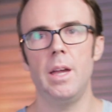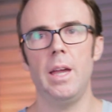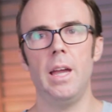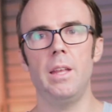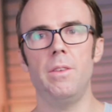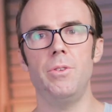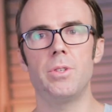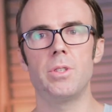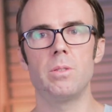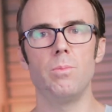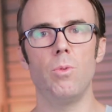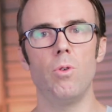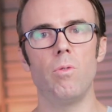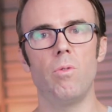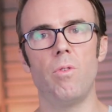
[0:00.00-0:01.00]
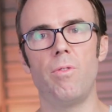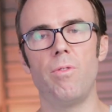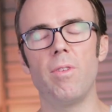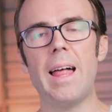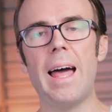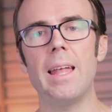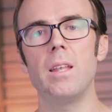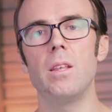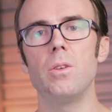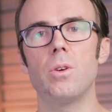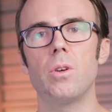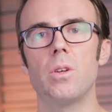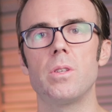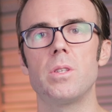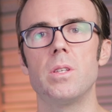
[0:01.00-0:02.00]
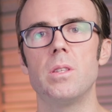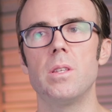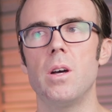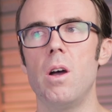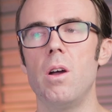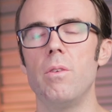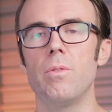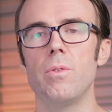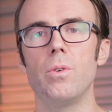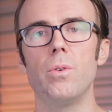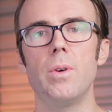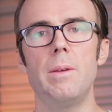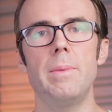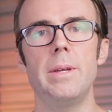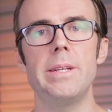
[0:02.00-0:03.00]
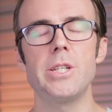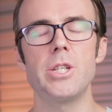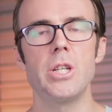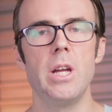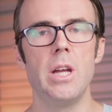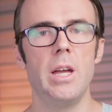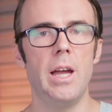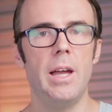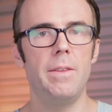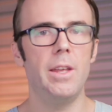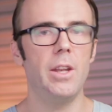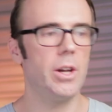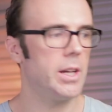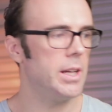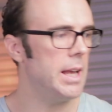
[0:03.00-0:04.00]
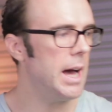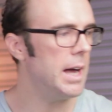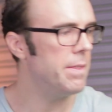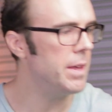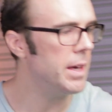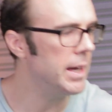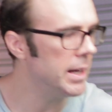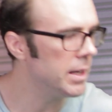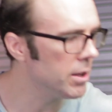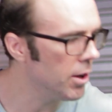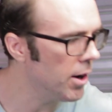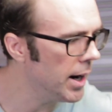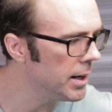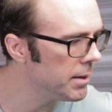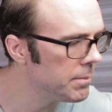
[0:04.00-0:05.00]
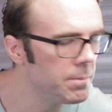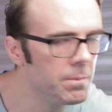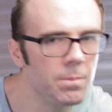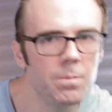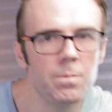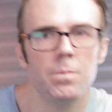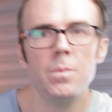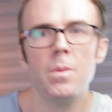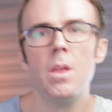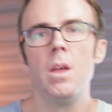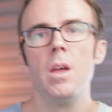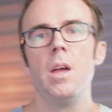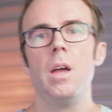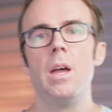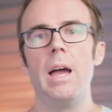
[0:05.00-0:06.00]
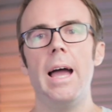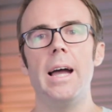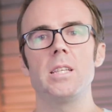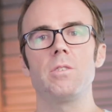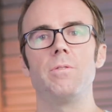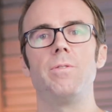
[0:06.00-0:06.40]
And this is more of a flat look to the overall image. And then I can add the hair light as a